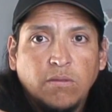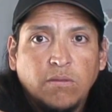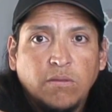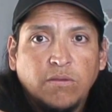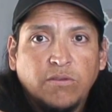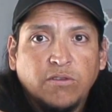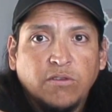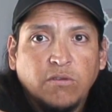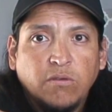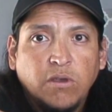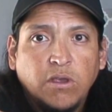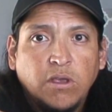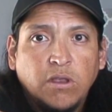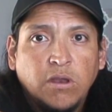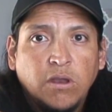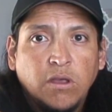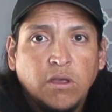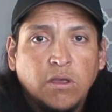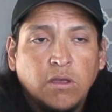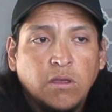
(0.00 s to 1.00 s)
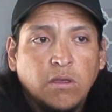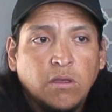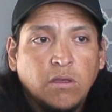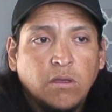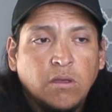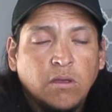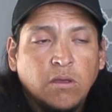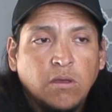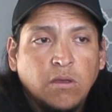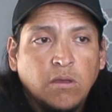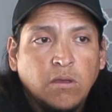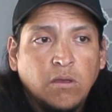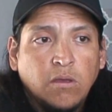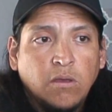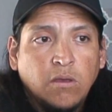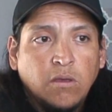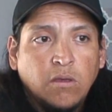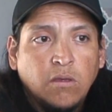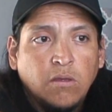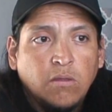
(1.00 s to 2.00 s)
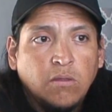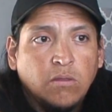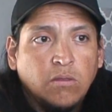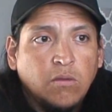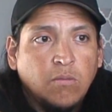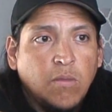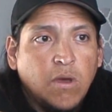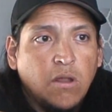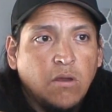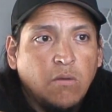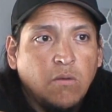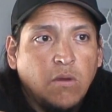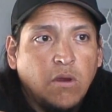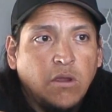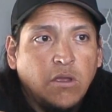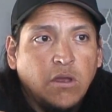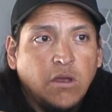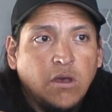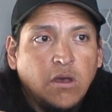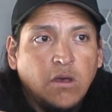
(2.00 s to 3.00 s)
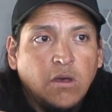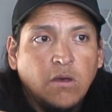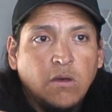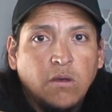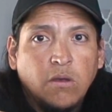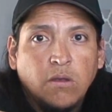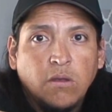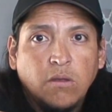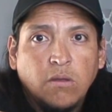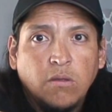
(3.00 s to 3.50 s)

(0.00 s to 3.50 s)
The screen, no matter where you go.